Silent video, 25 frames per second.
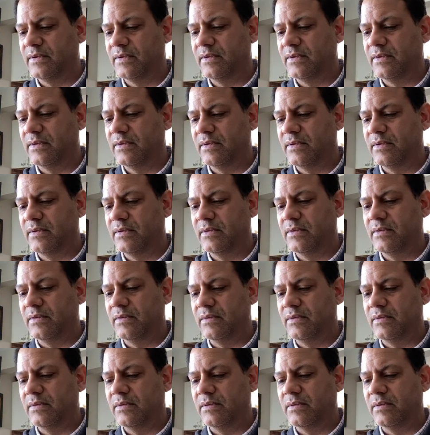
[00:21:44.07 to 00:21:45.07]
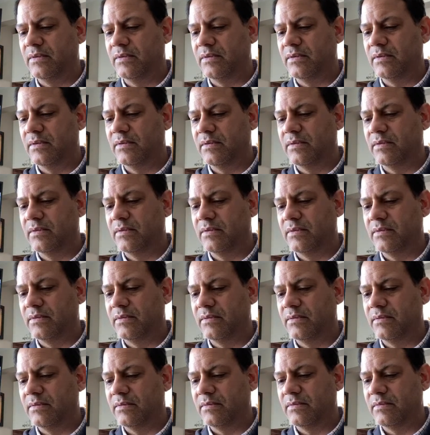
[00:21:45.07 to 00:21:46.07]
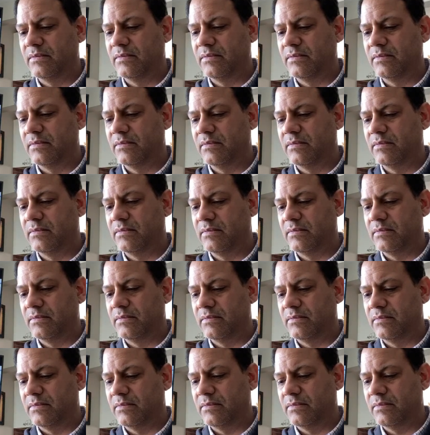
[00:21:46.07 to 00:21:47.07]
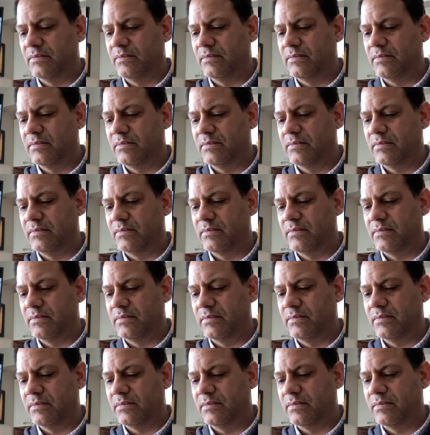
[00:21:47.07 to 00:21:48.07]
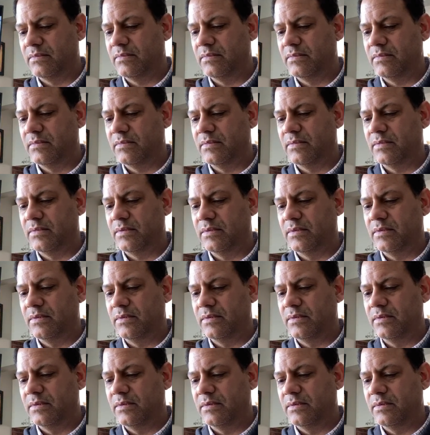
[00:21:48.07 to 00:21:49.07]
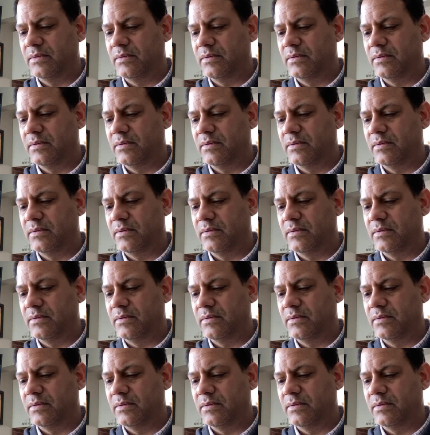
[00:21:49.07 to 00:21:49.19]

Nobody speaks.